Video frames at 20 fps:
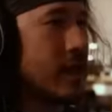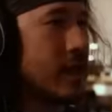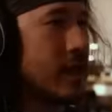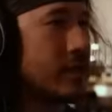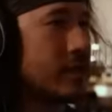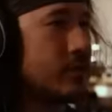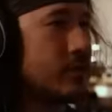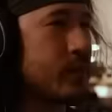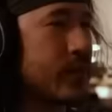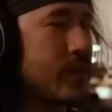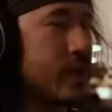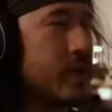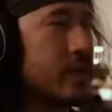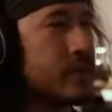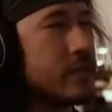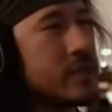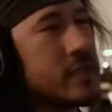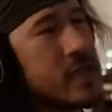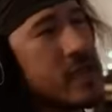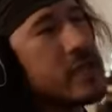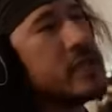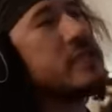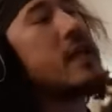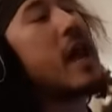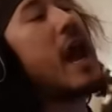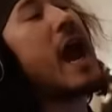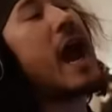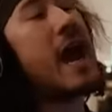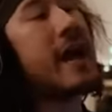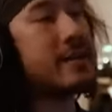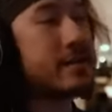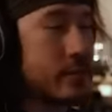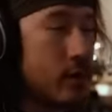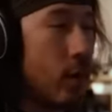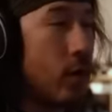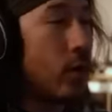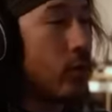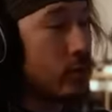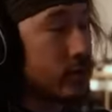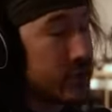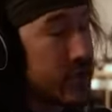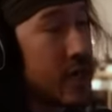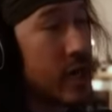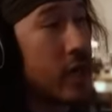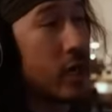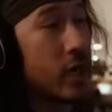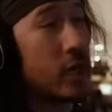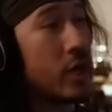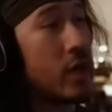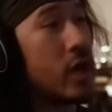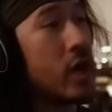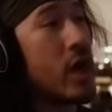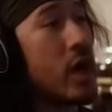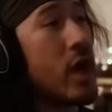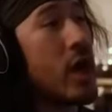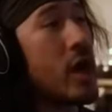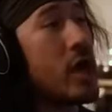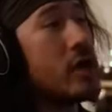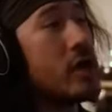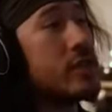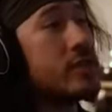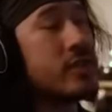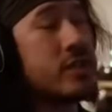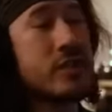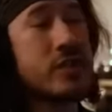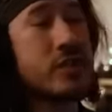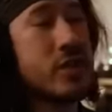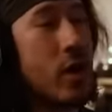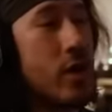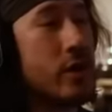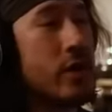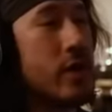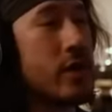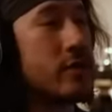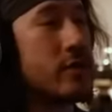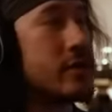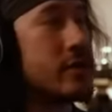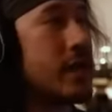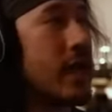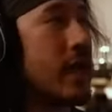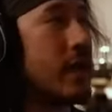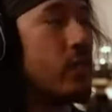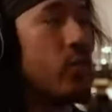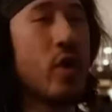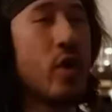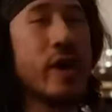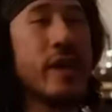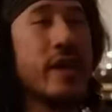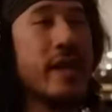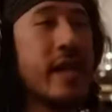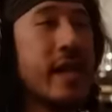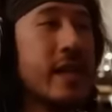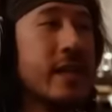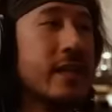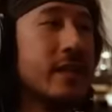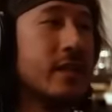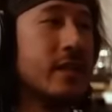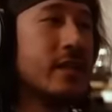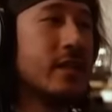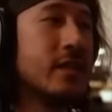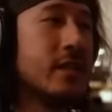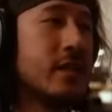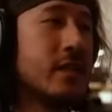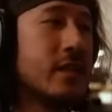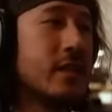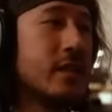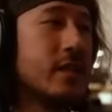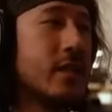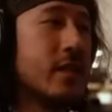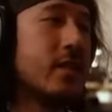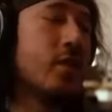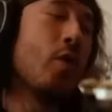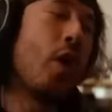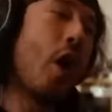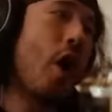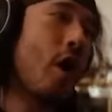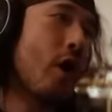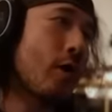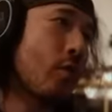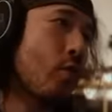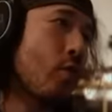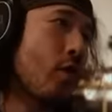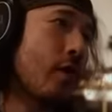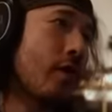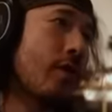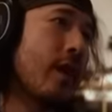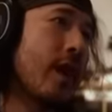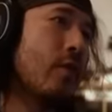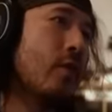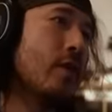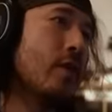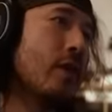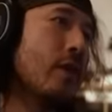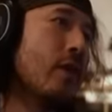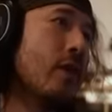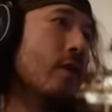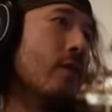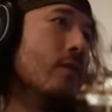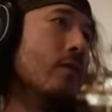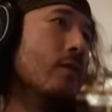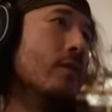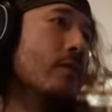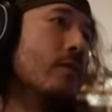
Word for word: It's because these assholes here just don't understand what it is to do hard work. They wouldn't- oh.